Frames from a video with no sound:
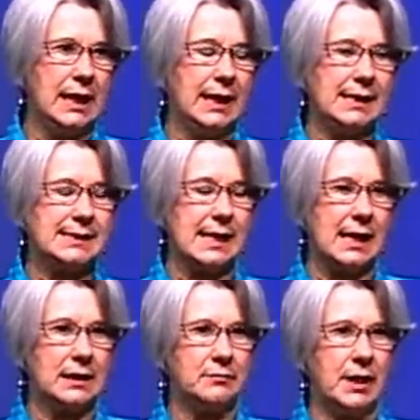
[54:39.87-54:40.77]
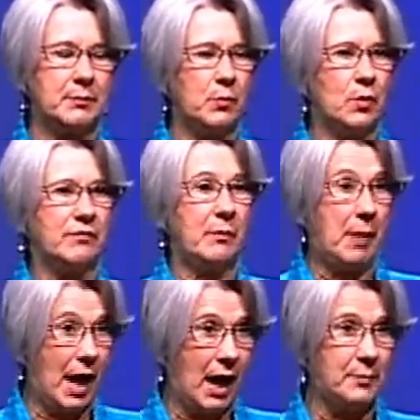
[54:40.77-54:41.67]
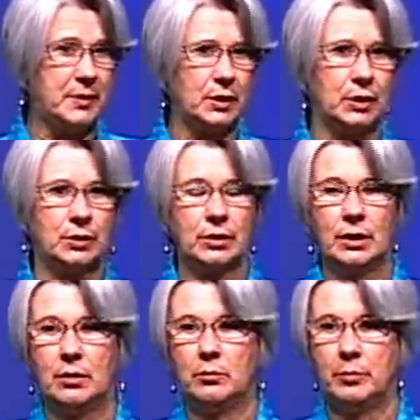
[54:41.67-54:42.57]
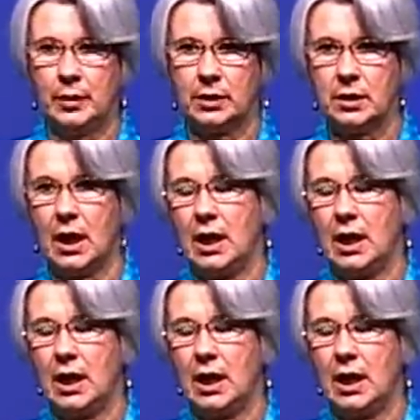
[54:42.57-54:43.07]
It's more of a popular book.